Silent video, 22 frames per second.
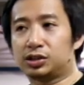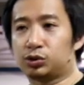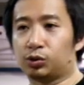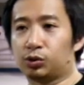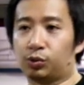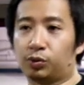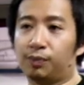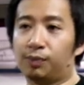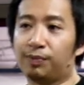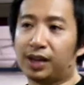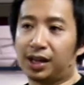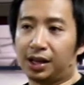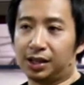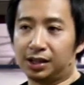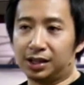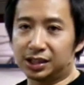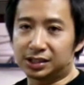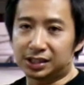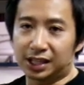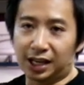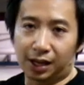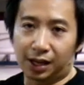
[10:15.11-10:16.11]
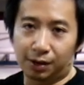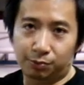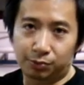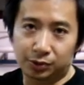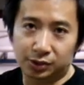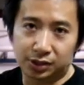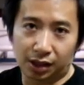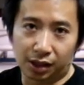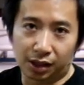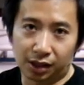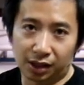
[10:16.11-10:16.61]
So this
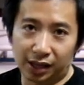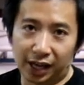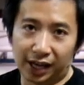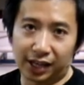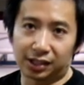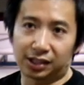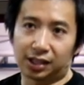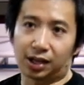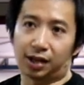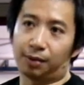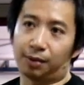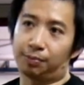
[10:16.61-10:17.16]
helps light